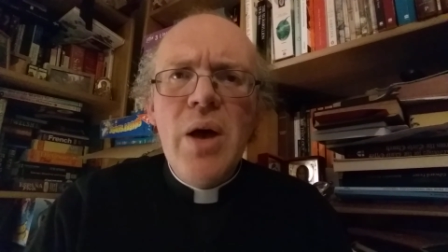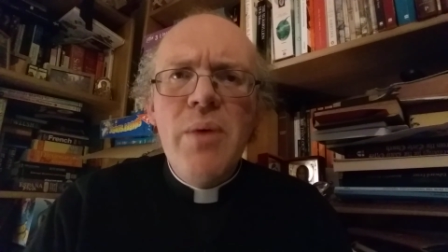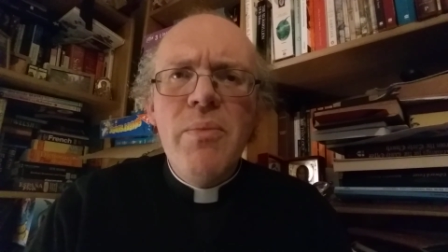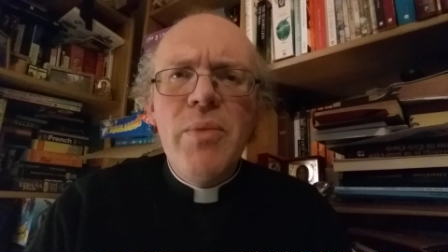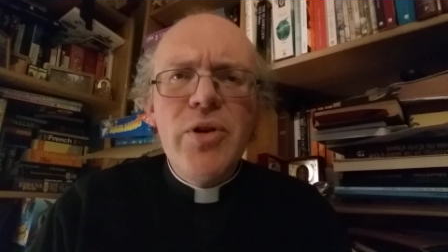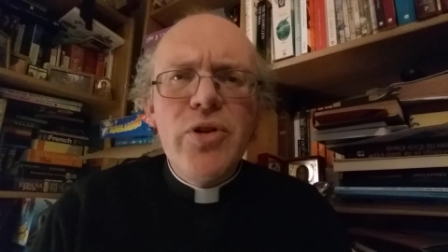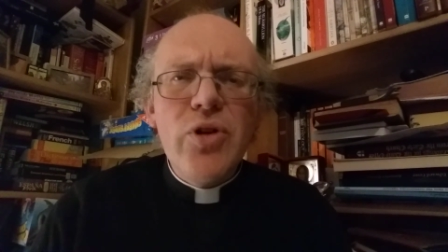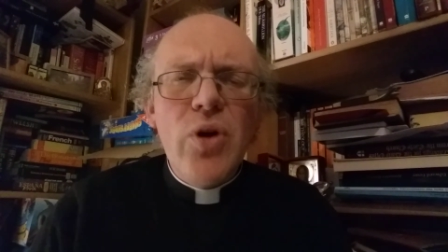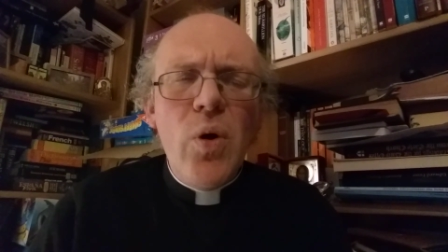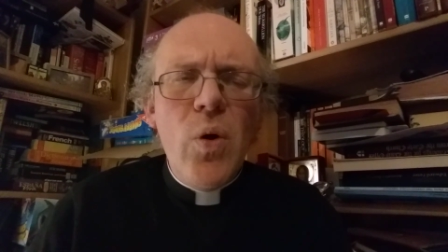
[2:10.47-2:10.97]

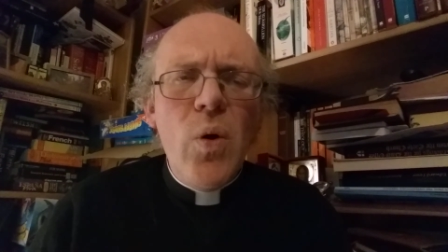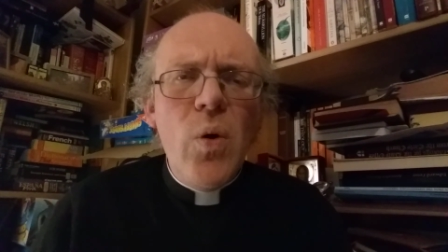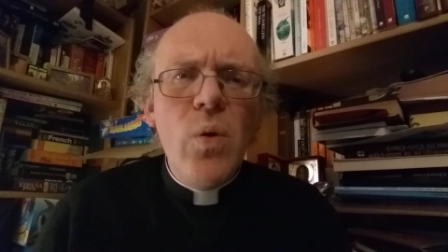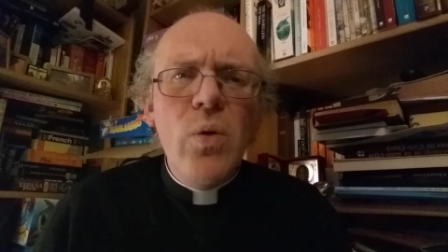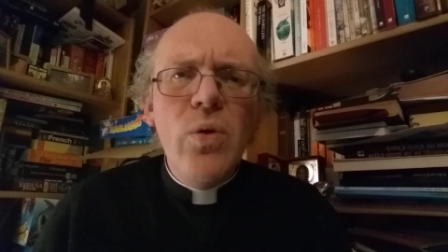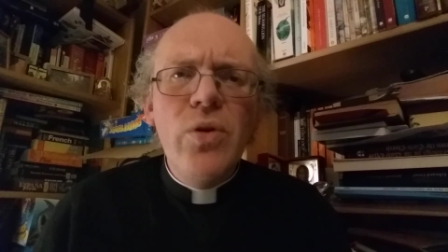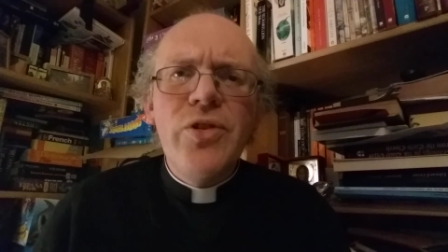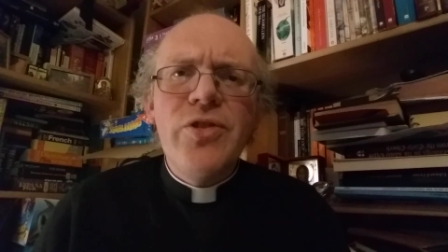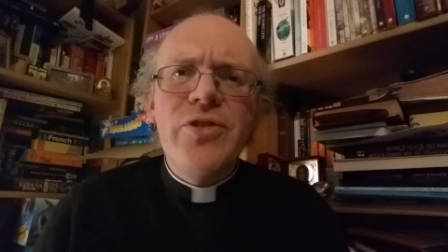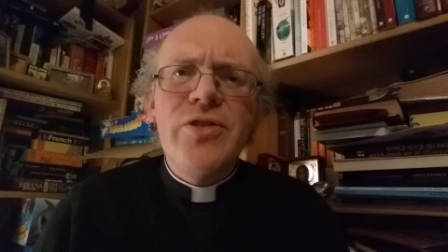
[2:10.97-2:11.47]
but
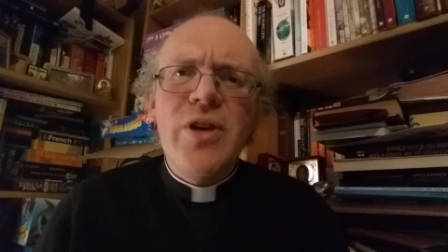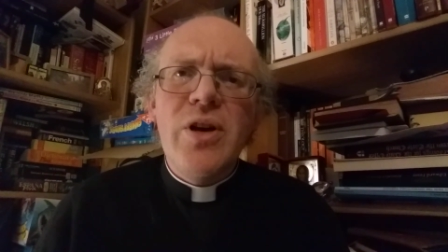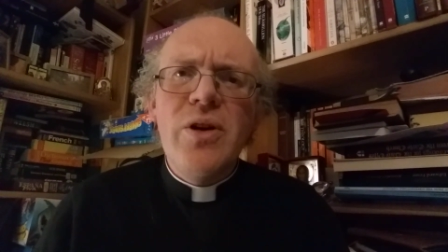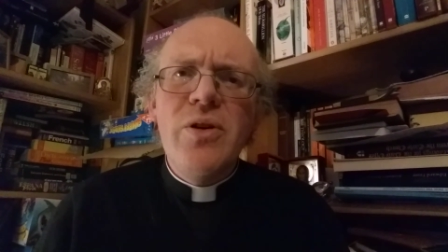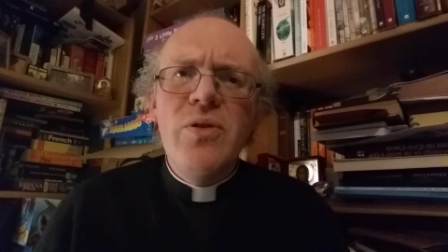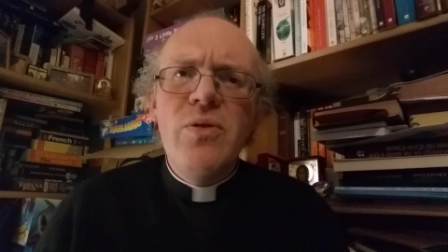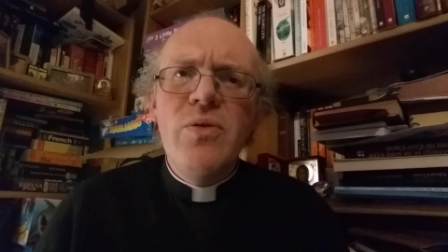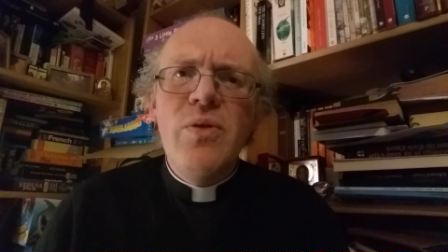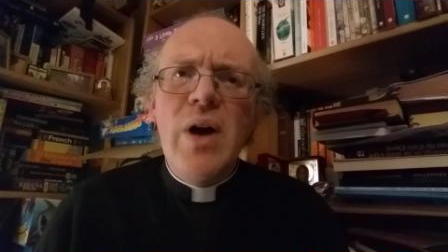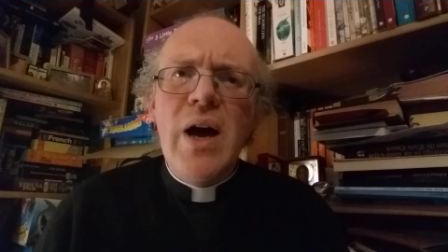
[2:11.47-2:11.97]

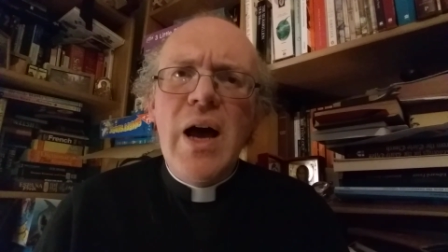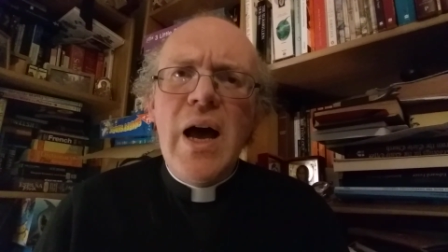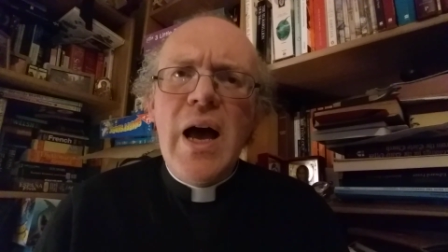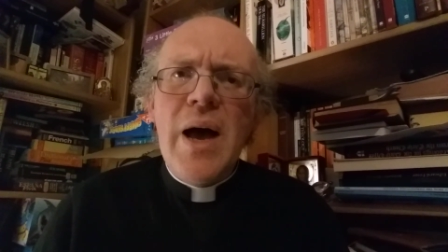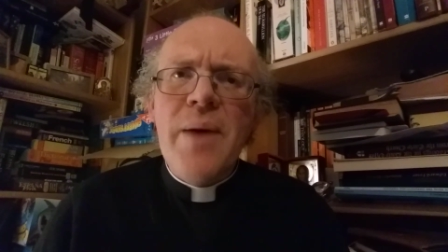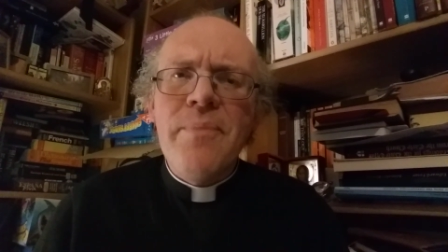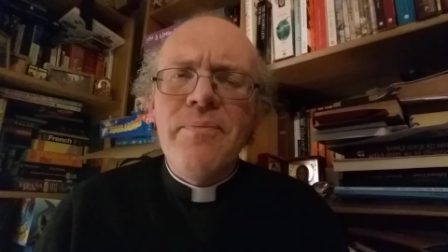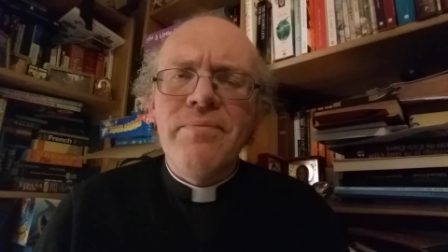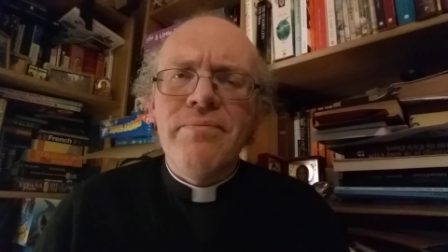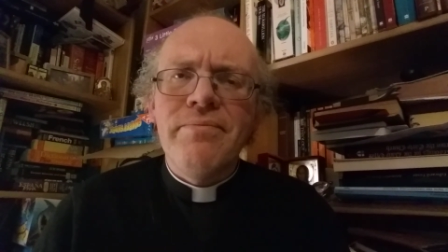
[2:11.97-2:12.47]
also
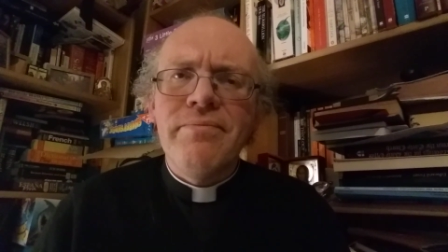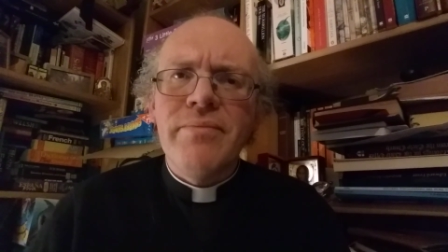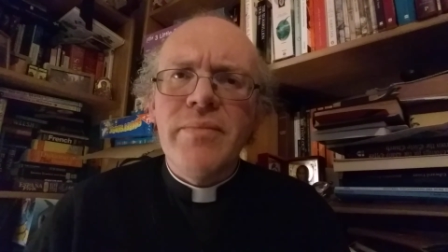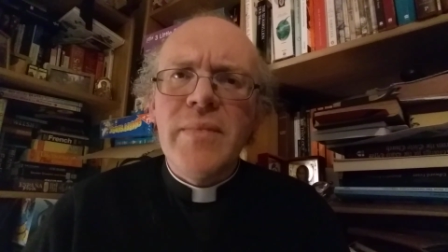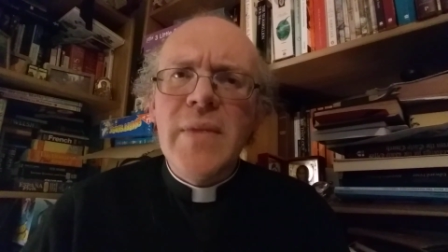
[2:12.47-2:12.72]
um,